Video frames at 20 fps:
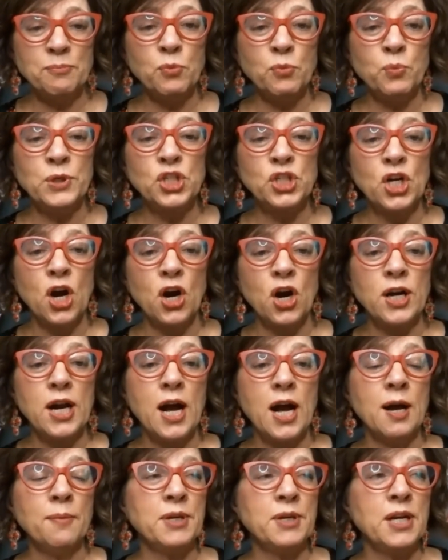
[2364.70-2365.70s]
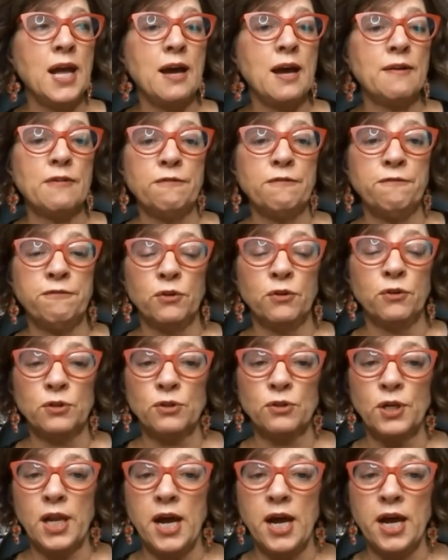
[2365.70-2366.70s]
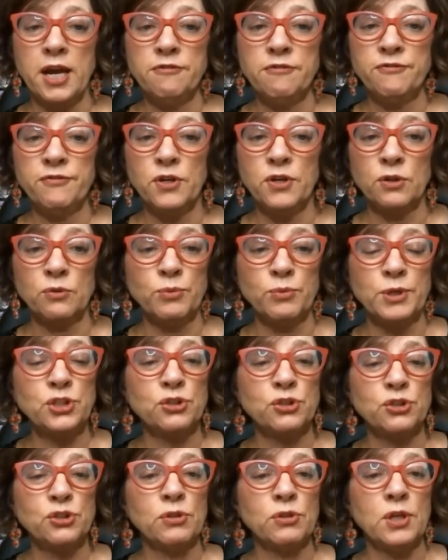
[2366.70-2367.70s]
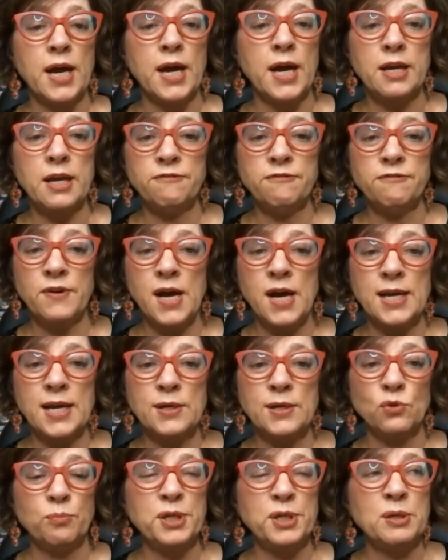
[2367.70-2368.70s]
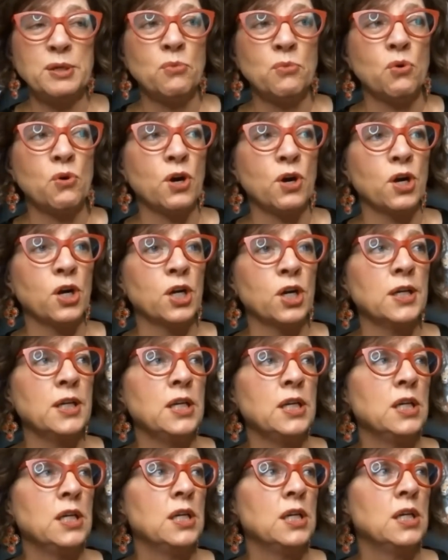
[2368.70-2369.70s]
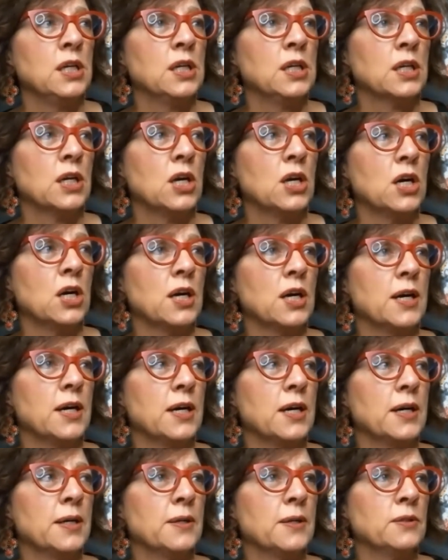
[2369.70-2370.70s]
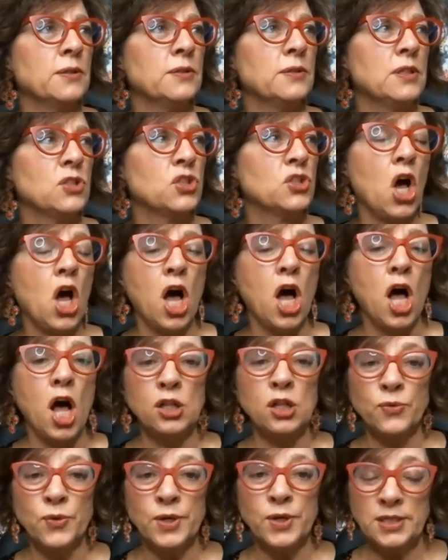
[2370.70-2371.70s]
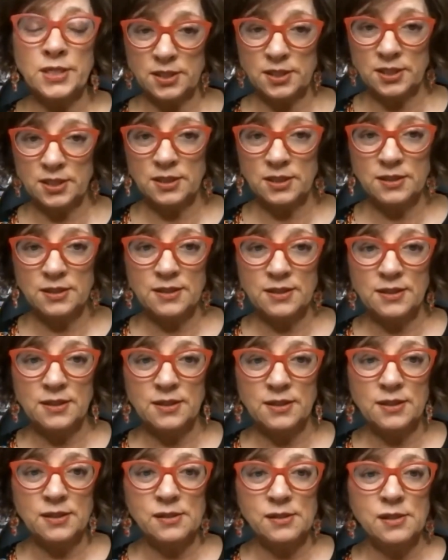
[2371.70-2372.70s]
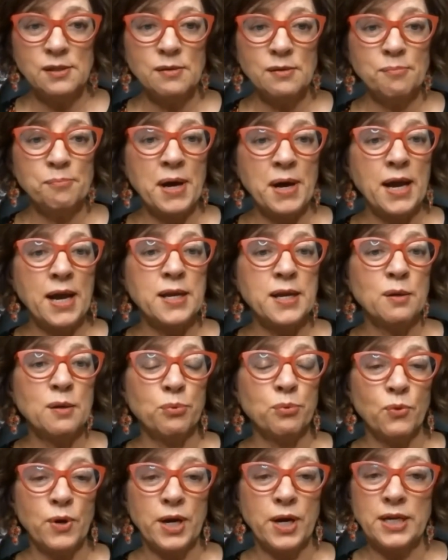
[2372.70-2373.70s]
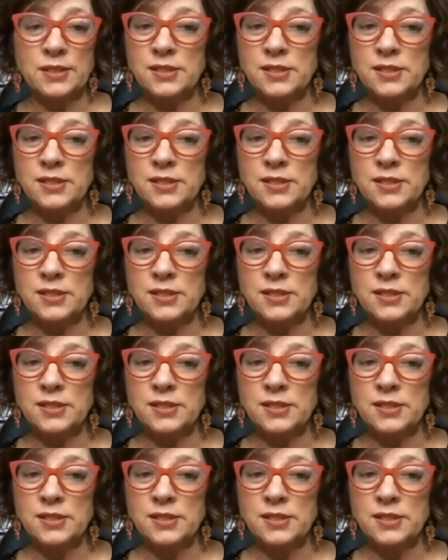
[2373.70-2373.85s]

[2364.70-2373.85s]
which are, I'm going to have a fuller life, a richer life. I will be more tolerant by embracing.